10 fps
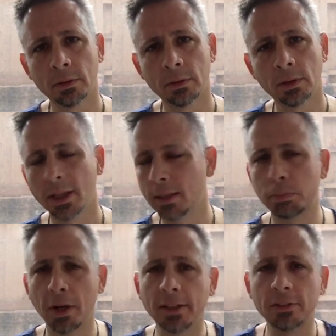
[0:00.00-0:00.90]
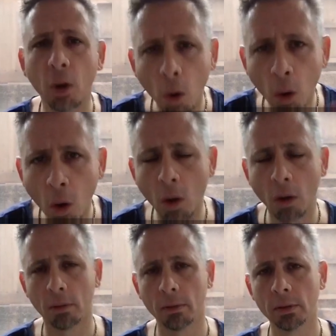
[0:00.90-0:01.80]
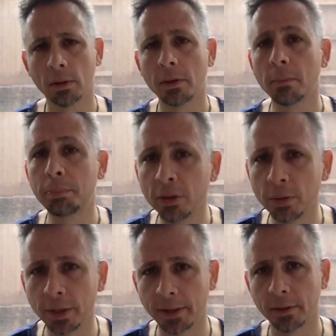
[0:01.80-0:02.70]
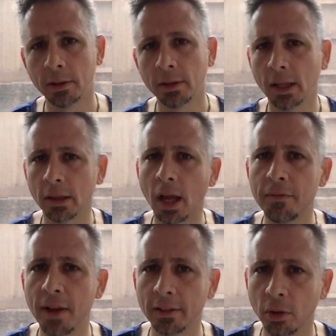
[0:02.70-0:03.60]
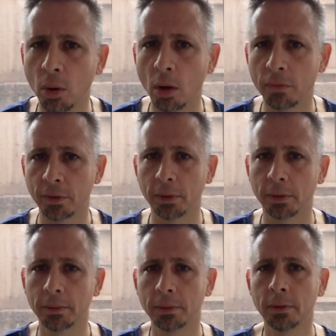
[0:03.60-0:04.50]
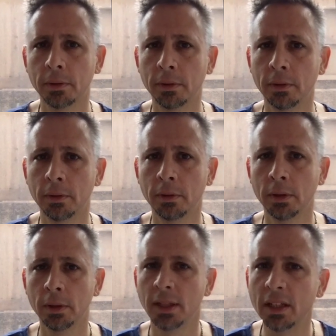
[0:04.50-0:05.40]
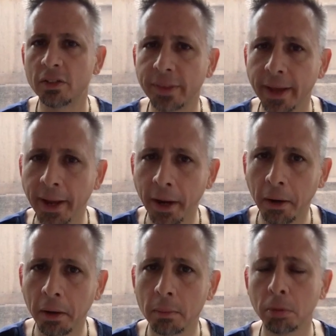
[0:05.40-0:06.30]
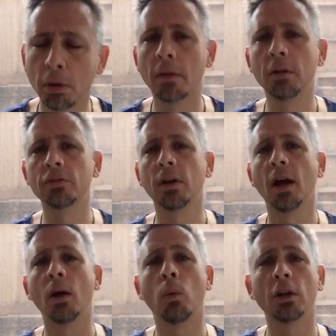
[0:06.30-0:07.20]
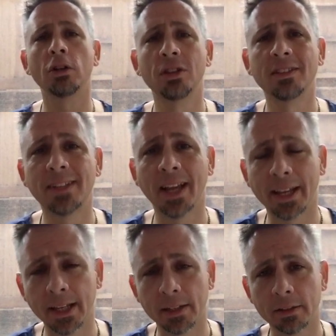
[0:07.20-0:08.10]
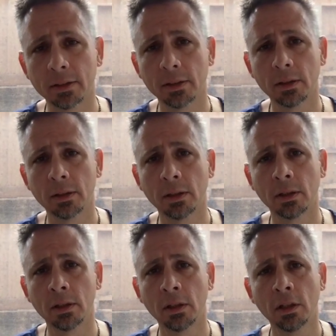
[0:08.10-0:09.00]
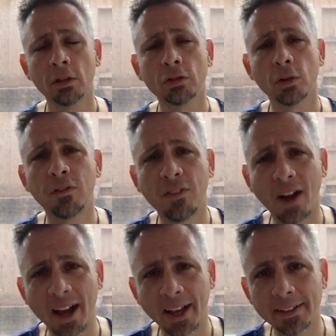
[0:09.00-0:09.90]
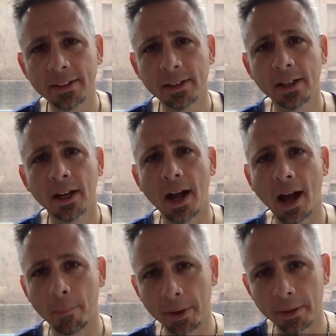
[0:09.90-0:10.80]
and embrace all the beauty that life has to offer. It's there, brothers. I want you to take it. So find a hobby.